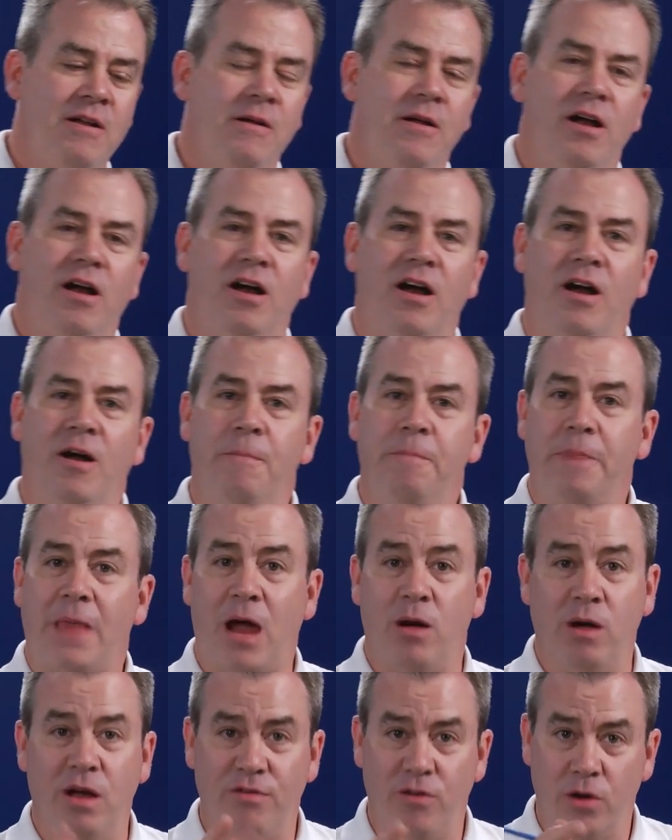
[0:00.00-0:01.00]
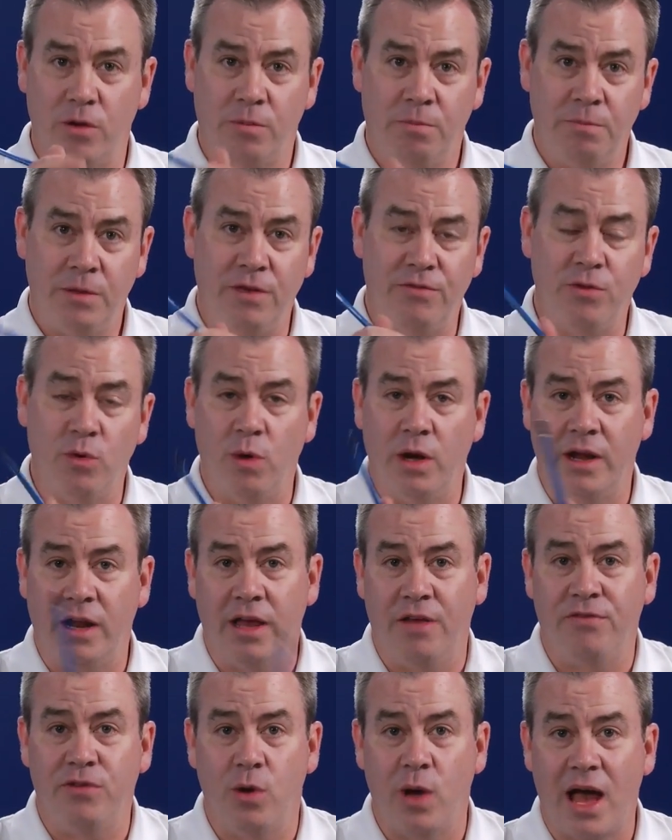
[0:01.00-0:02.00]
However, if
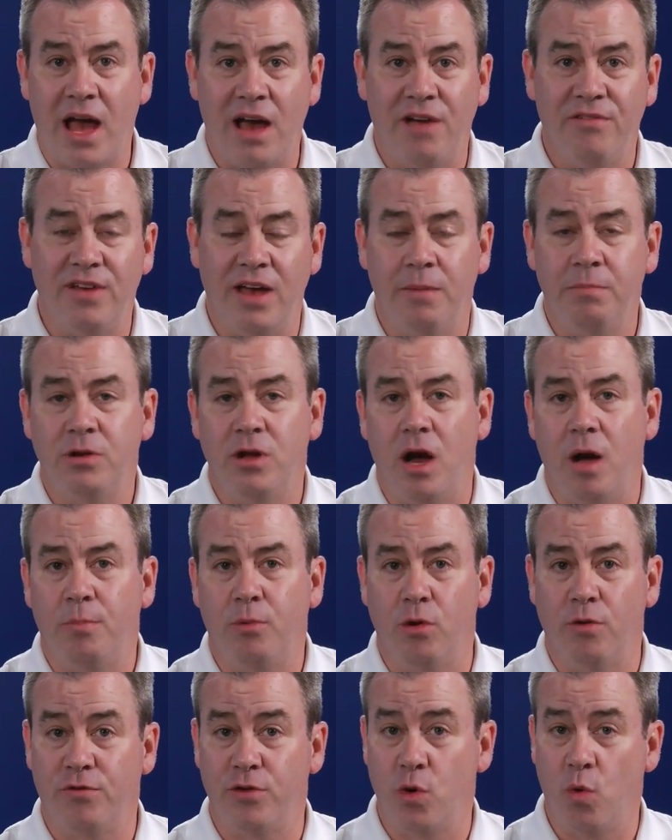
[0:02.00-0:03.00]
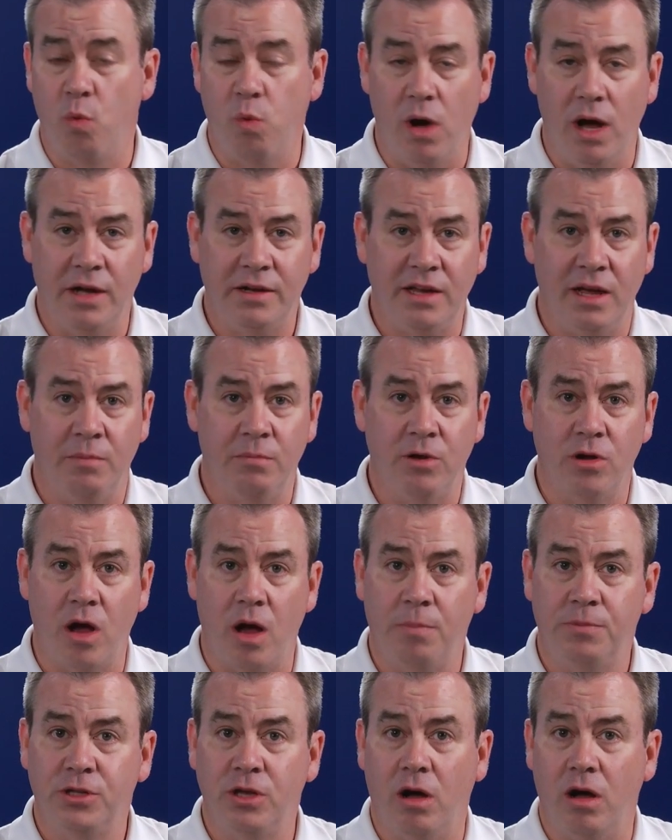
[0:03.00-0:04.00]
you have MDOP or if you want
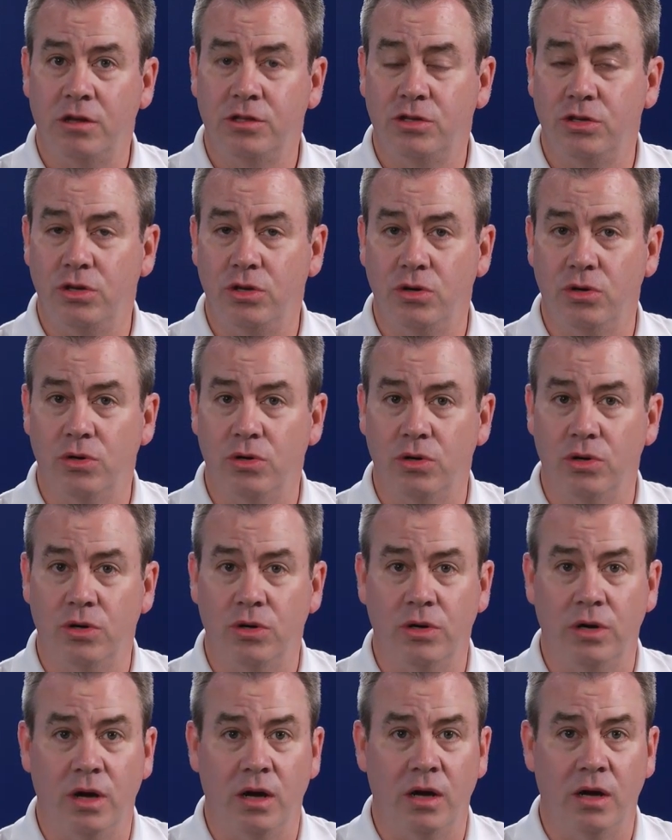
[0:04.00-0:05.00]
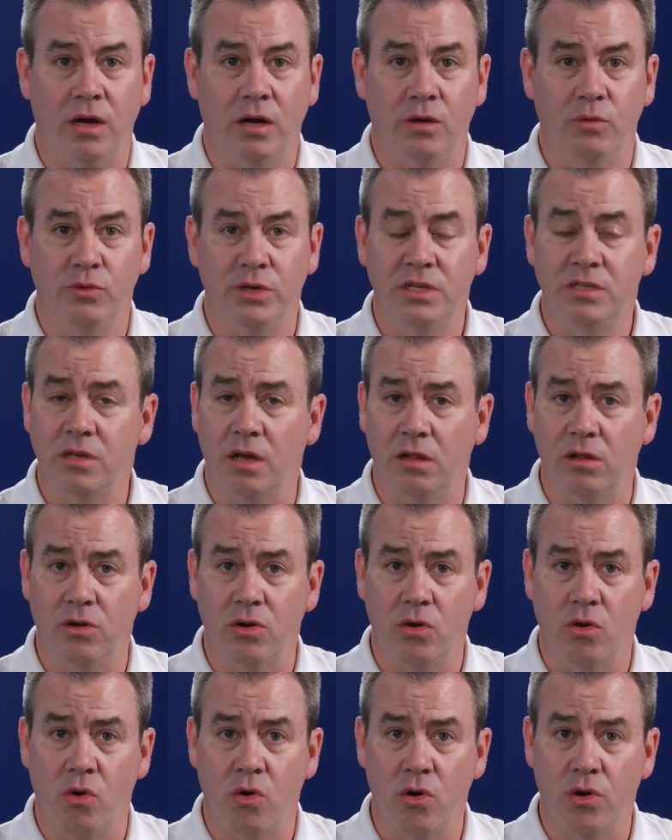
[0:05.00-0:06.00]
MDOP, talk to your
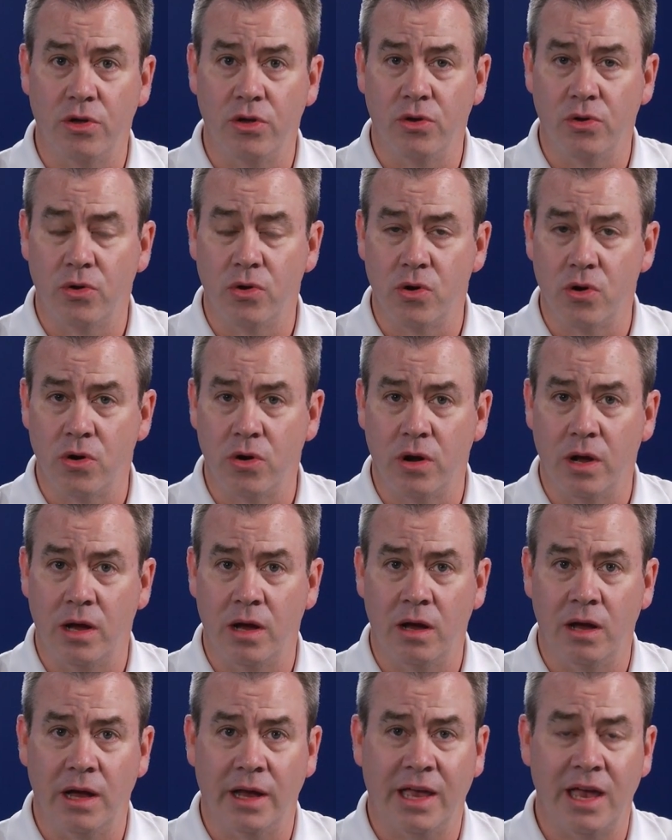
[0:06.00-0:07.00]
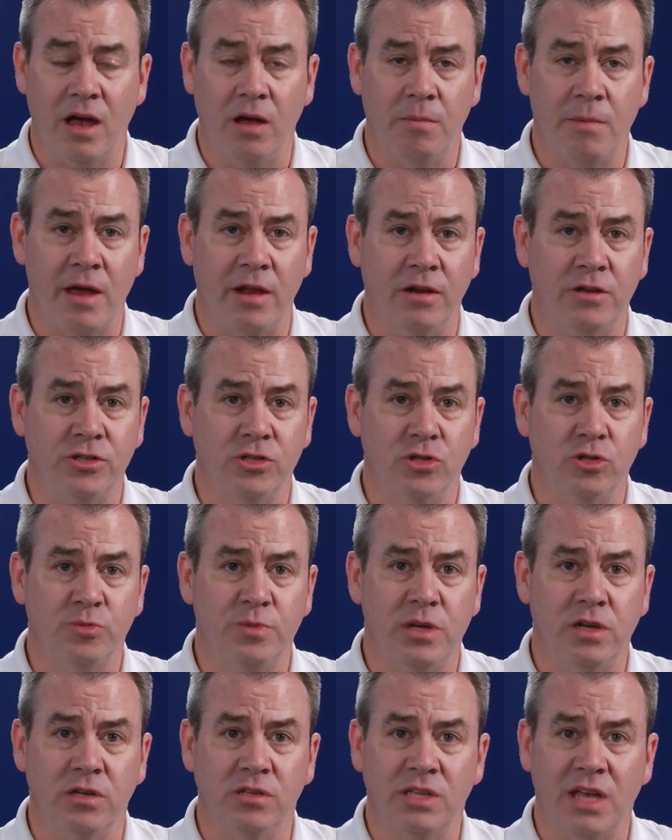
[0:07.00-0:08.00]
reseller or your account managers,
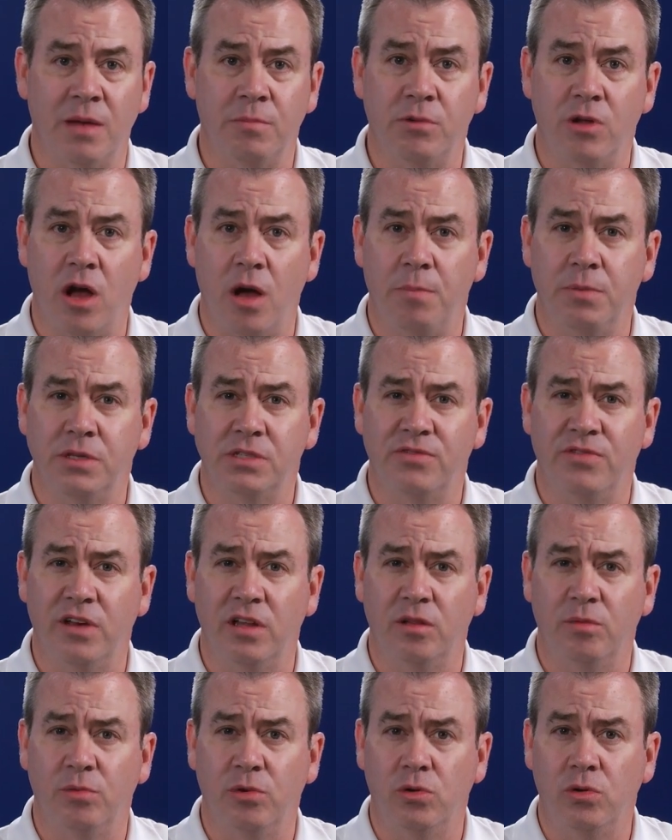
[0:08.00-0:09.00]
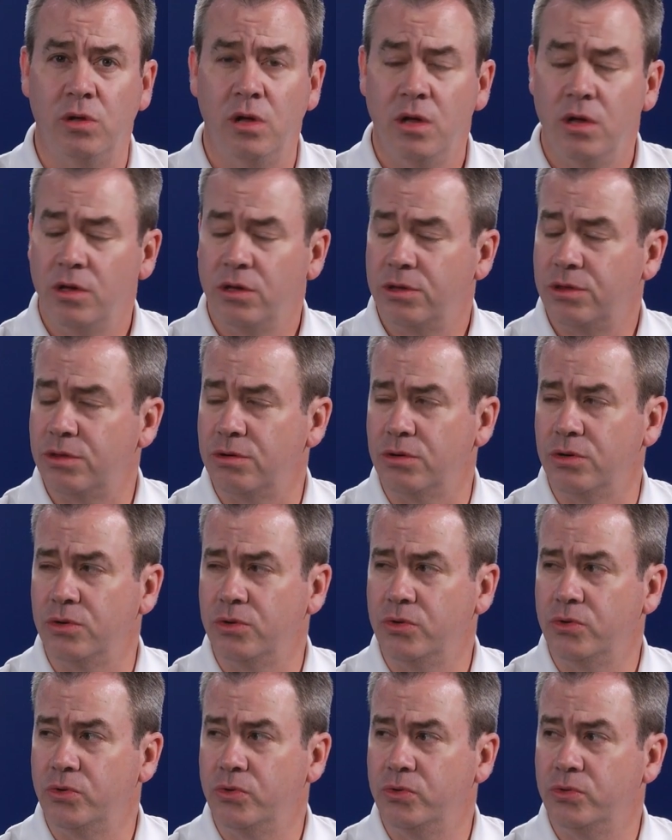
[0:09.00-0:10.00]
because MDOP is available
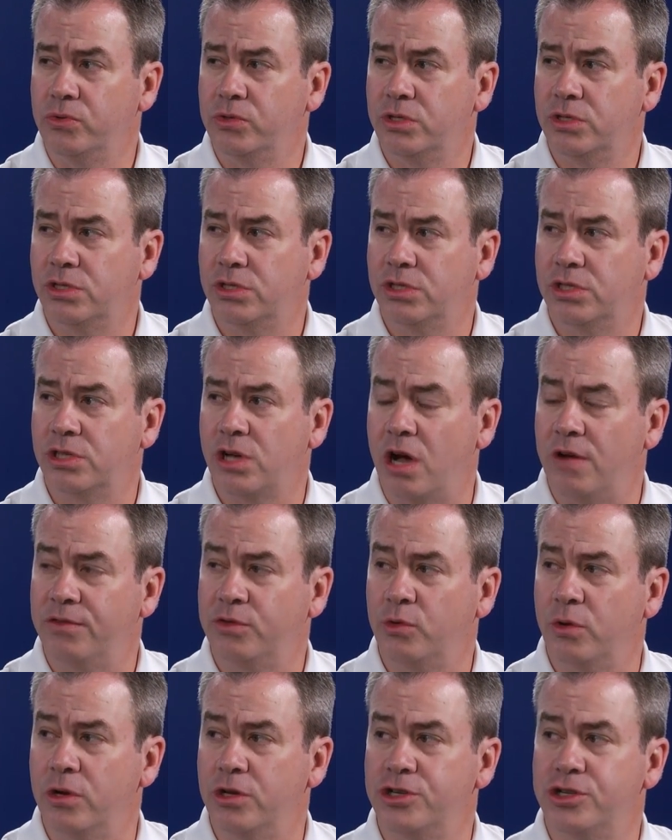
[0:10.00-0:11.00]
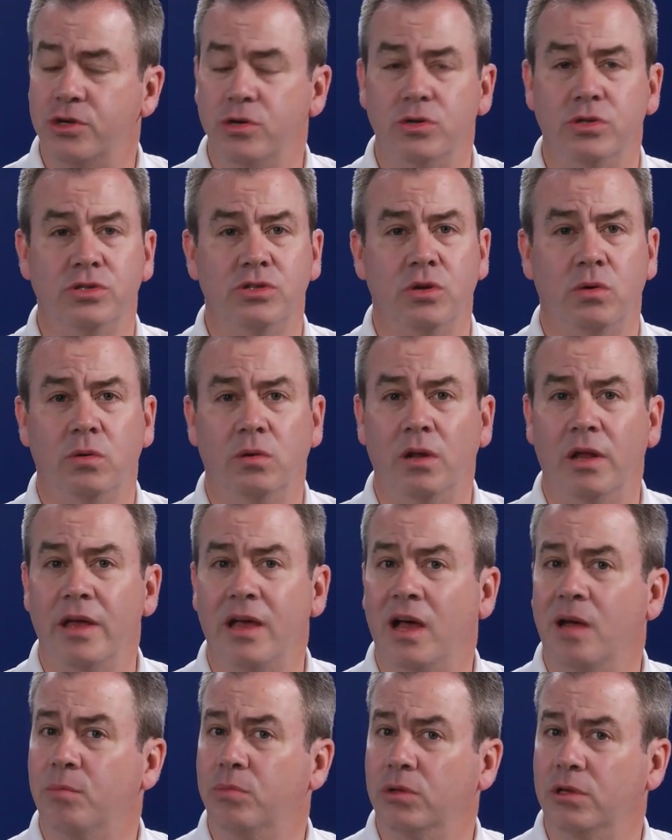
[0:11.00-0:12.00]
through software assurance
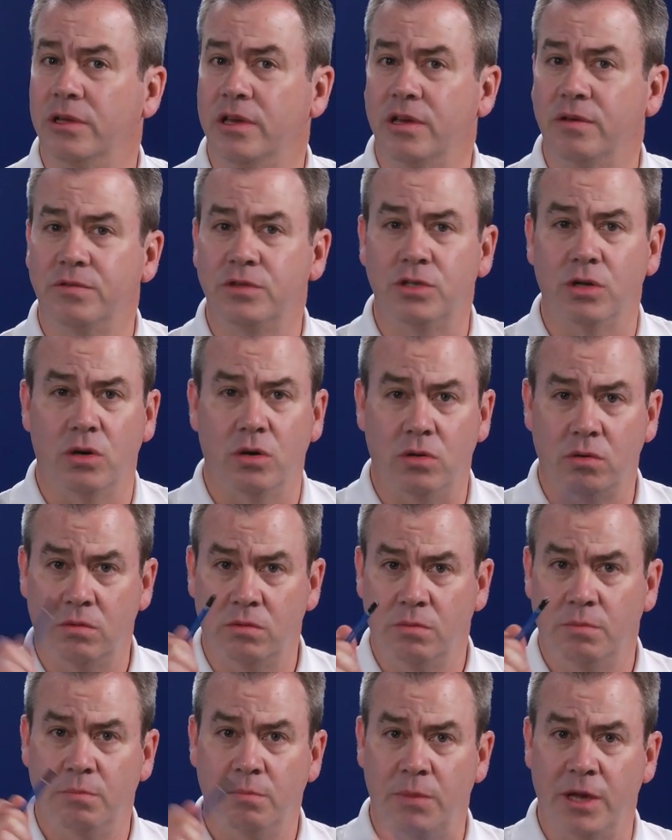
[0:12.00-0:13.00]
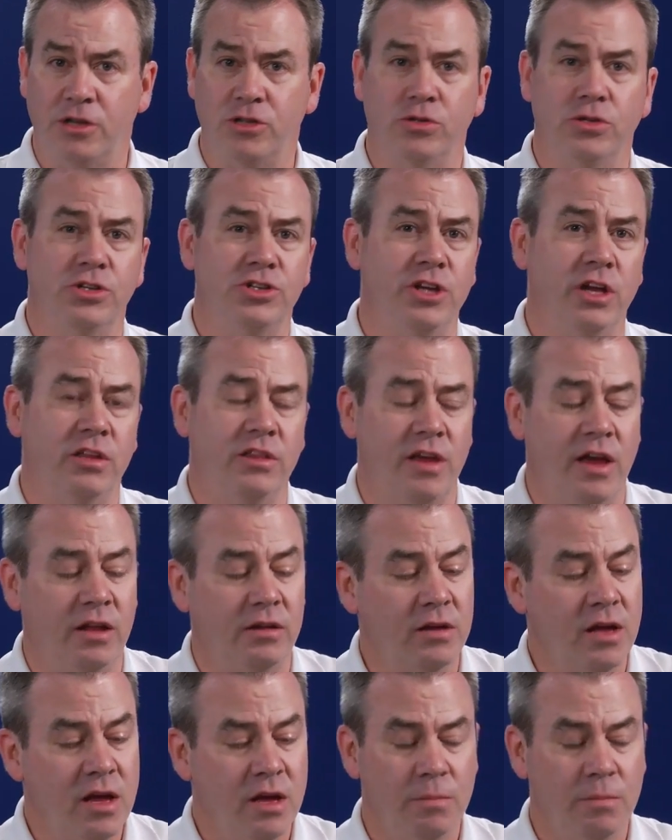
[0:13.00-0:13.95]
only, I believe. So make sure to check that.